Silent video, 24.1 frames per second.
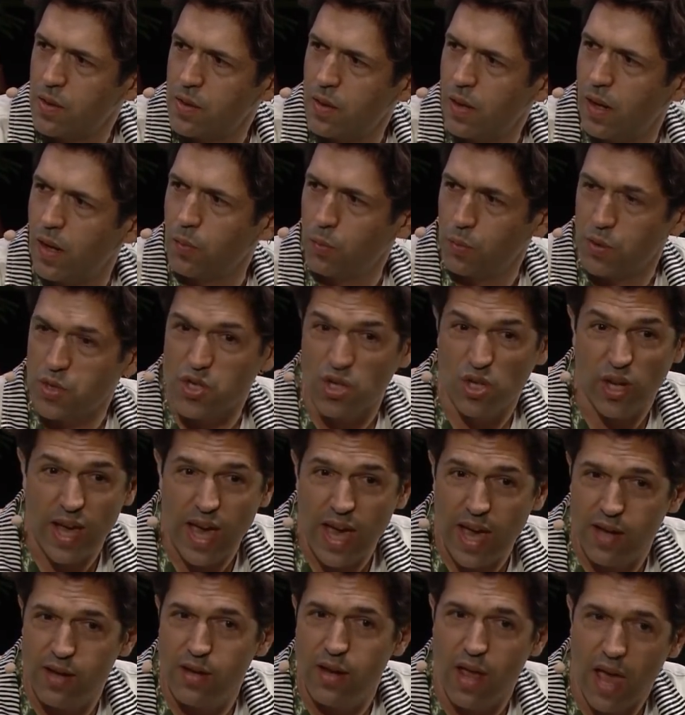I wish I
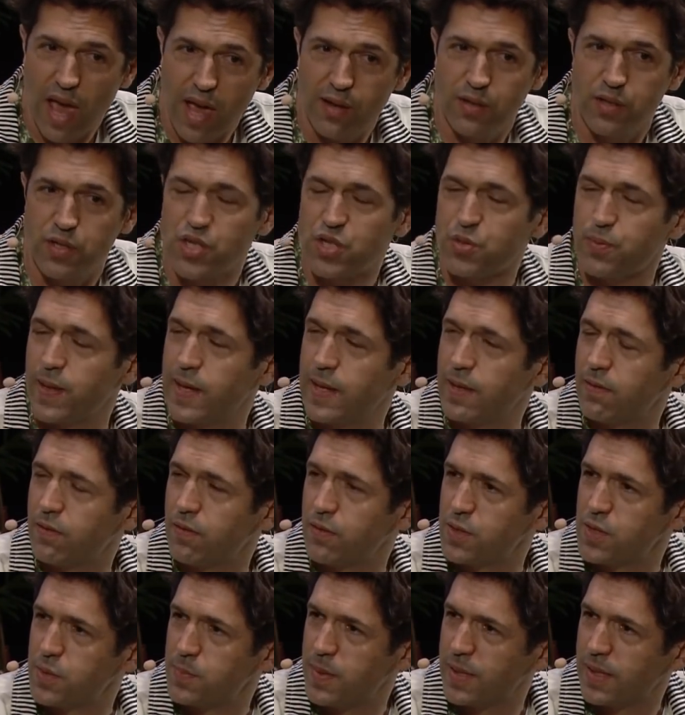had had the
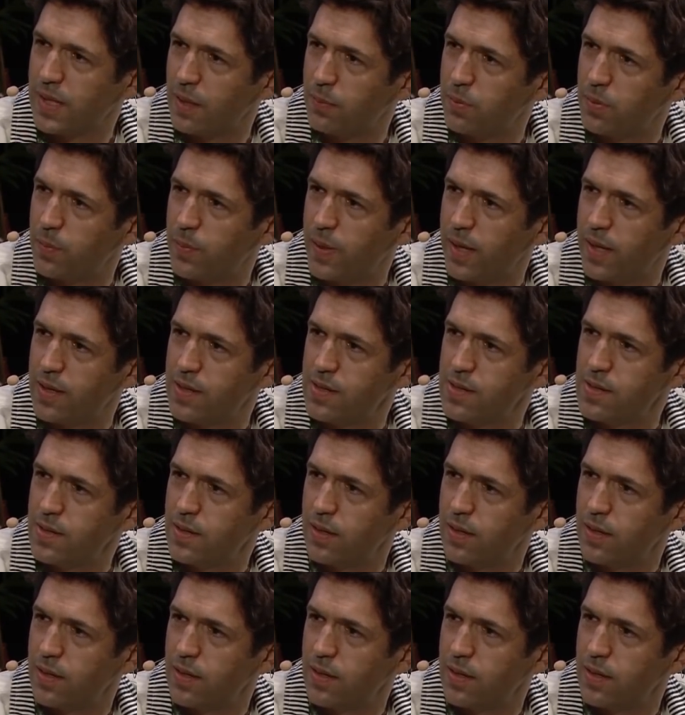strength to speak up about it.